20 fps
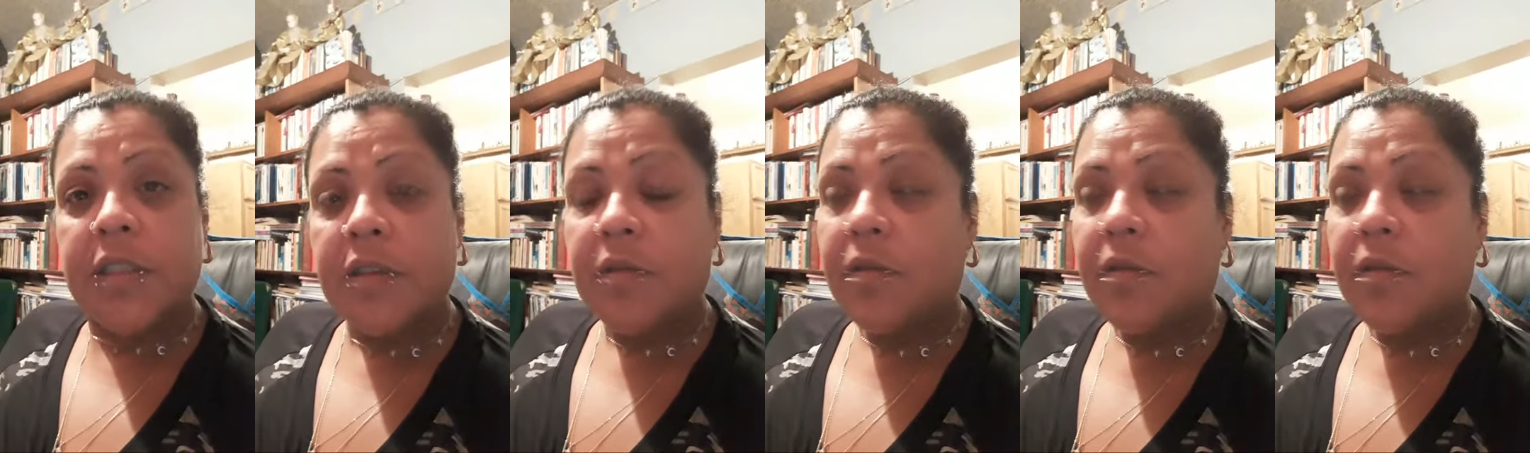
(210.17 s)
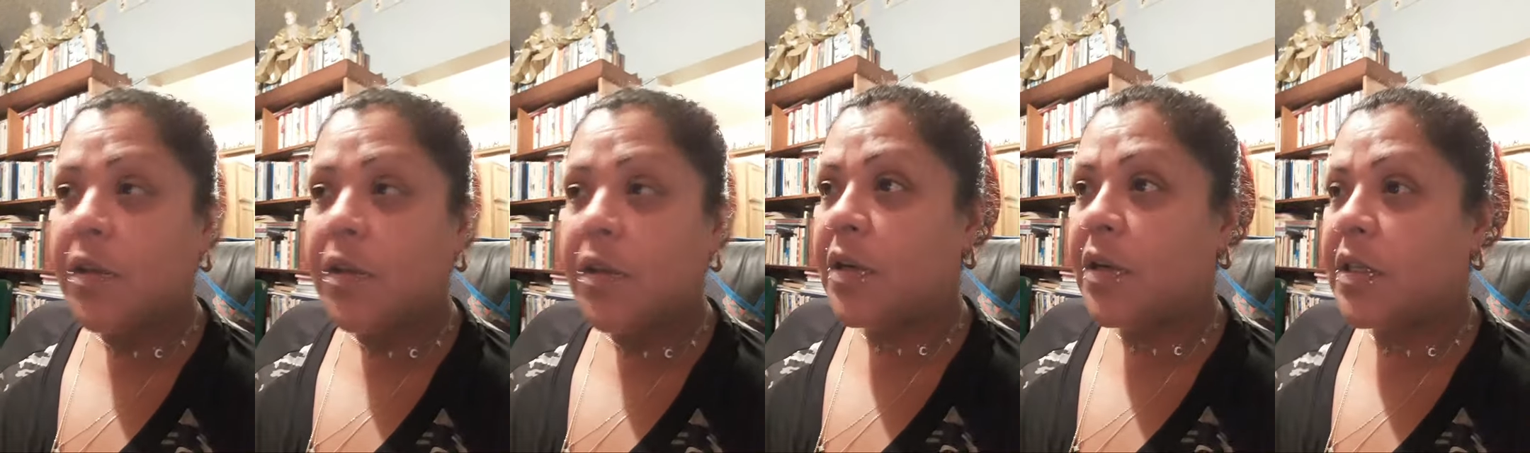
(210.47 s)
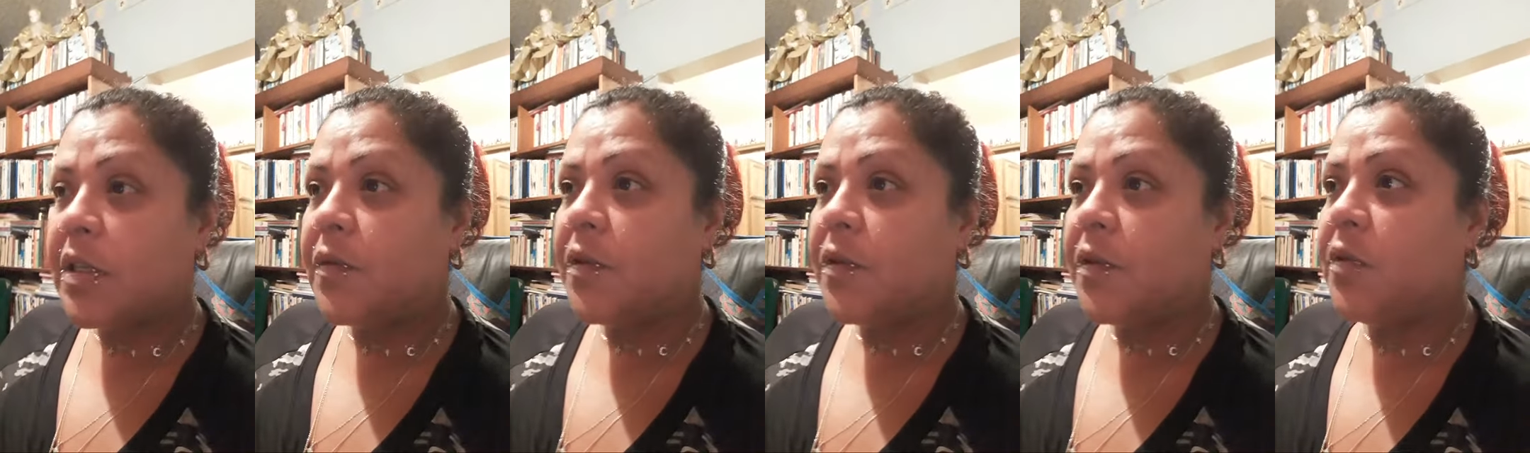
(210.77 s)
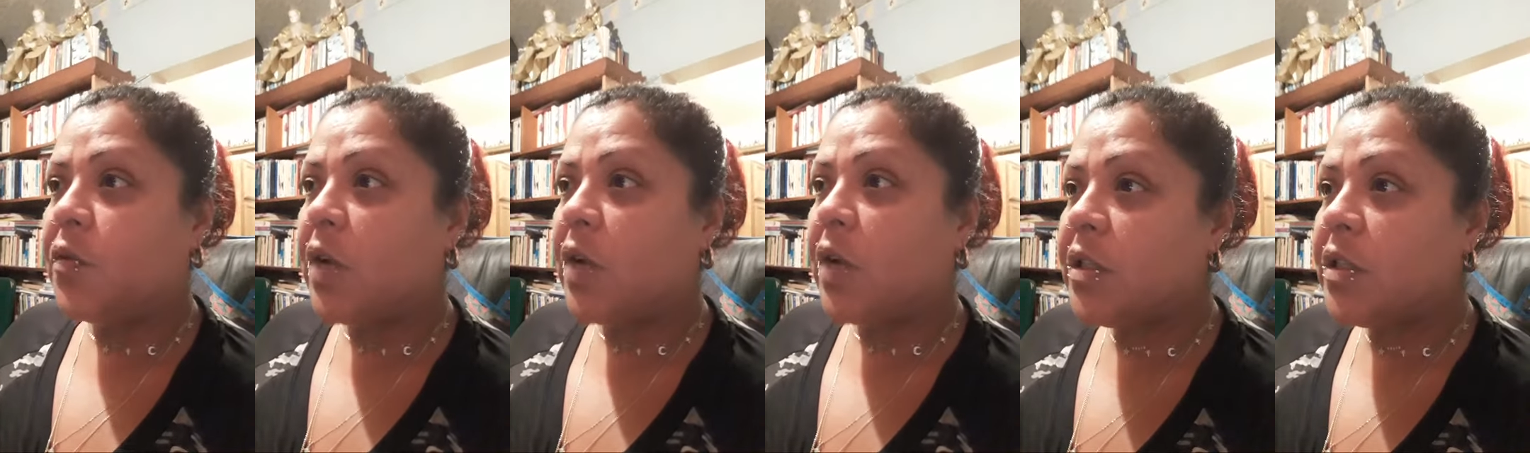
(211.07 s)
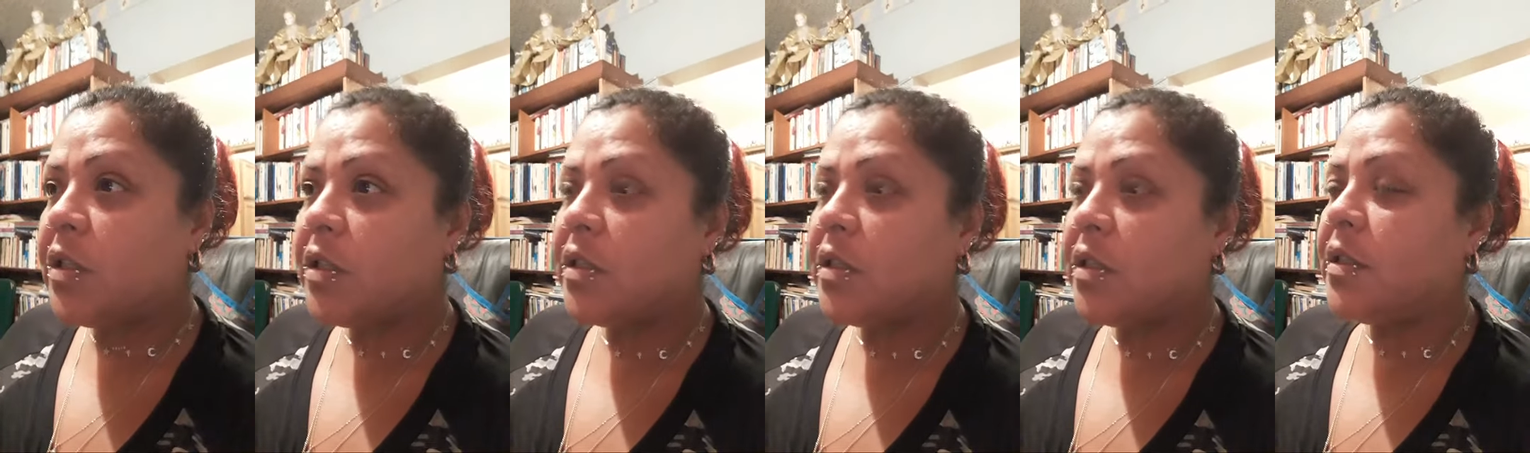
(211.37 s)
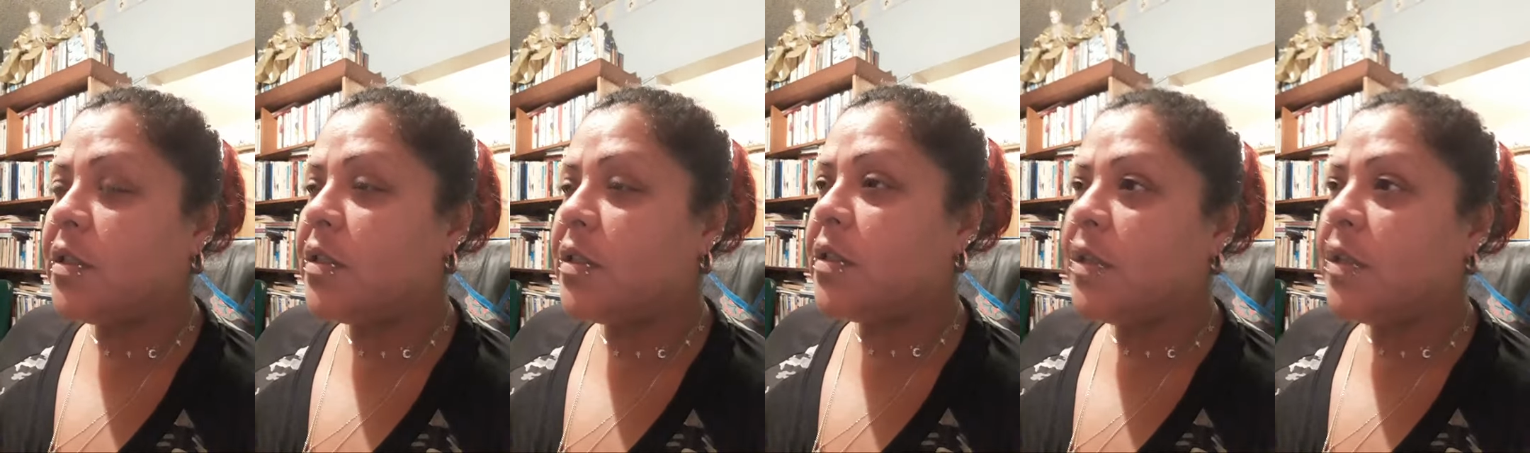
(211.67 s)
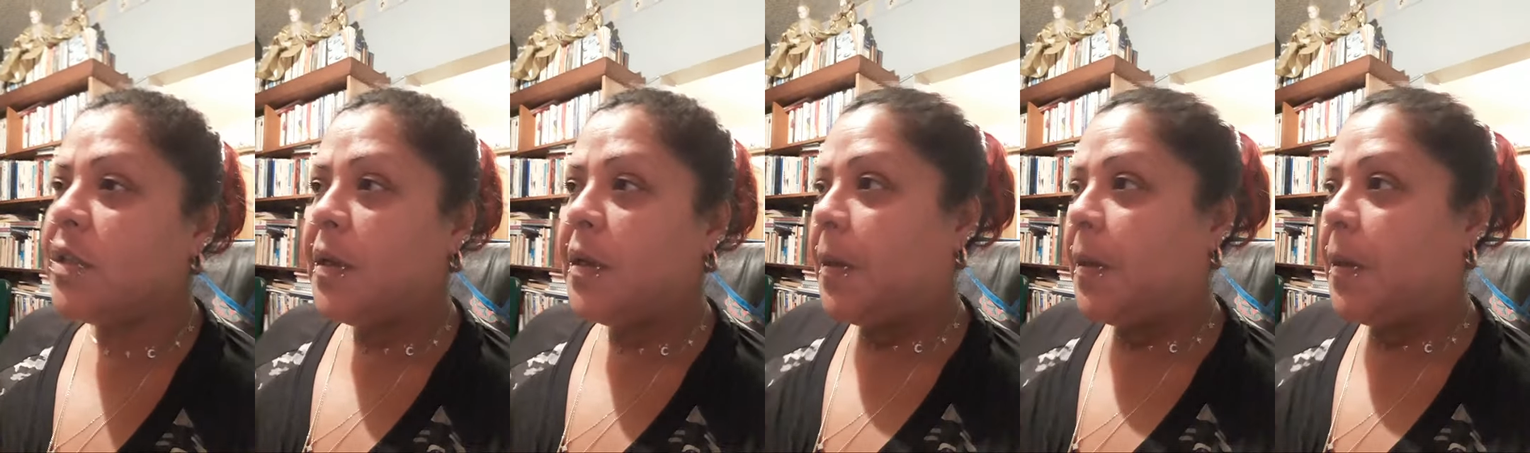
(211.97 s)
When you ask for directions,
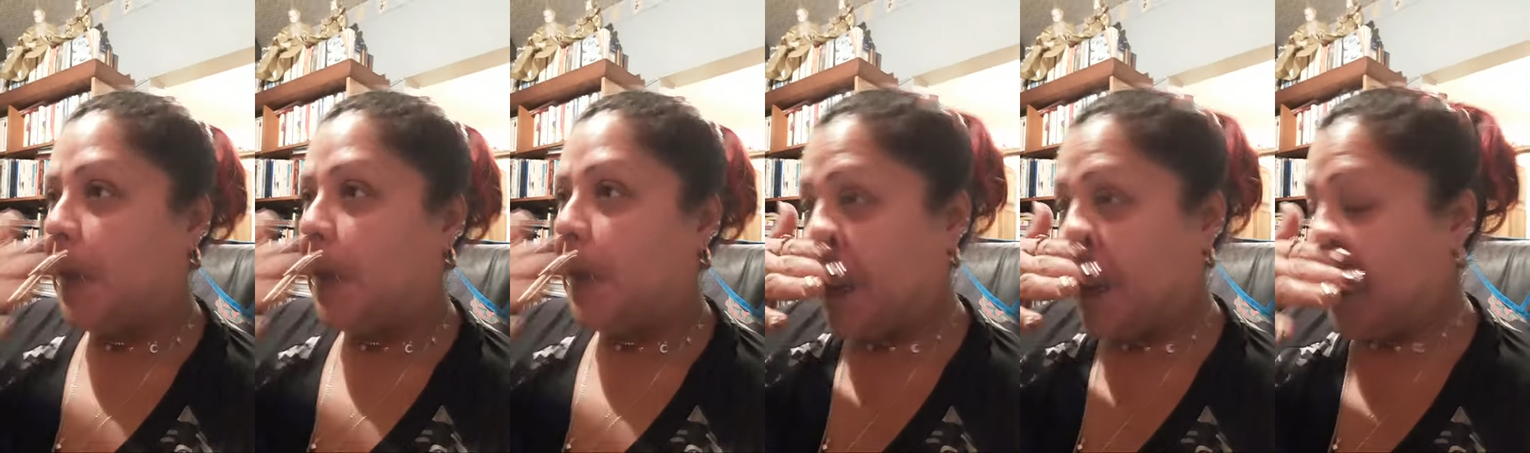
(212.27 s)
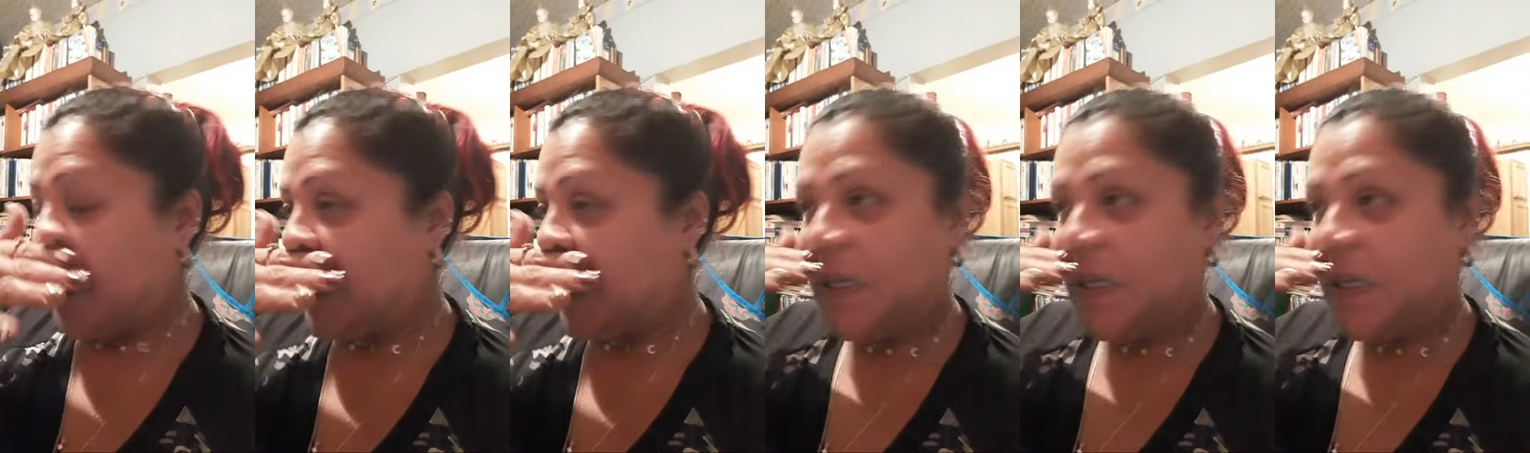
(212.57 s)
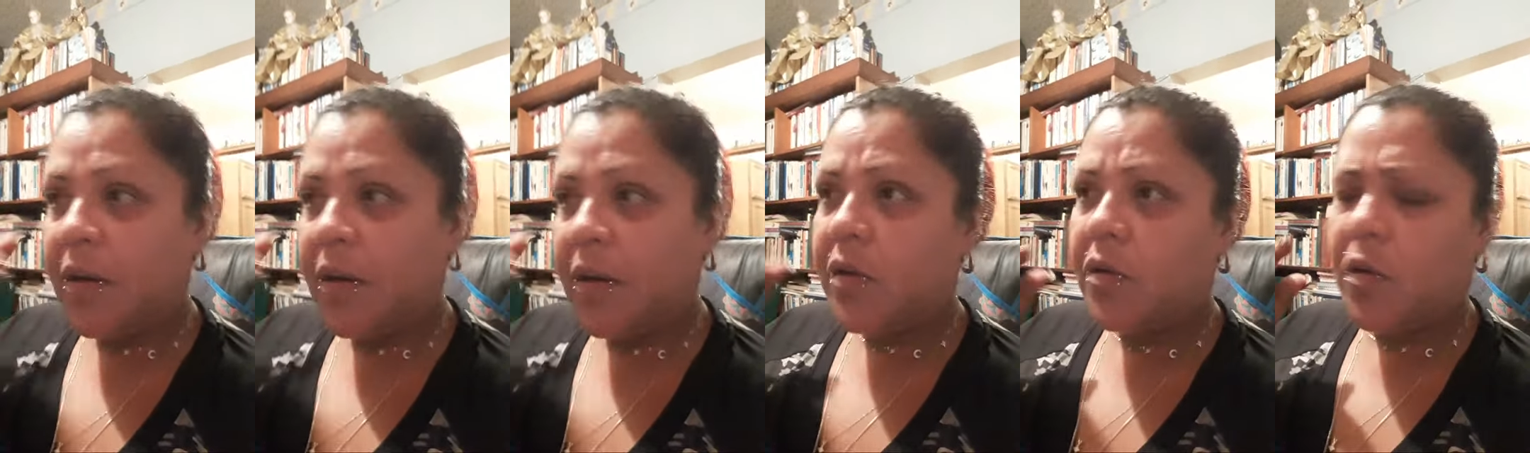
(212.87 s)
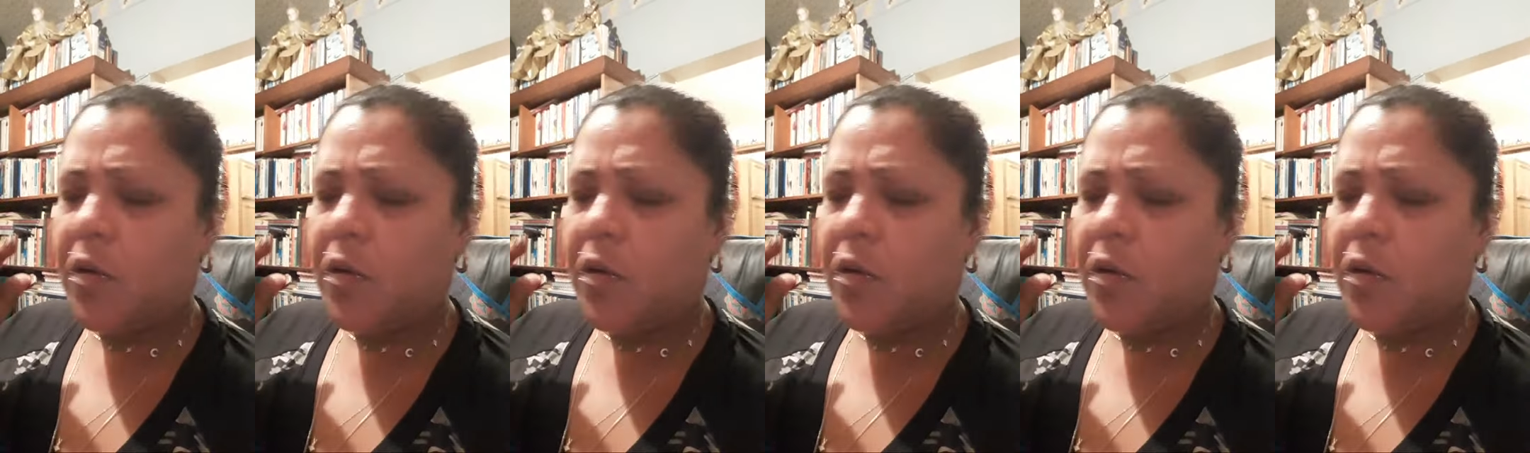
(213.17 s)
and they tell you,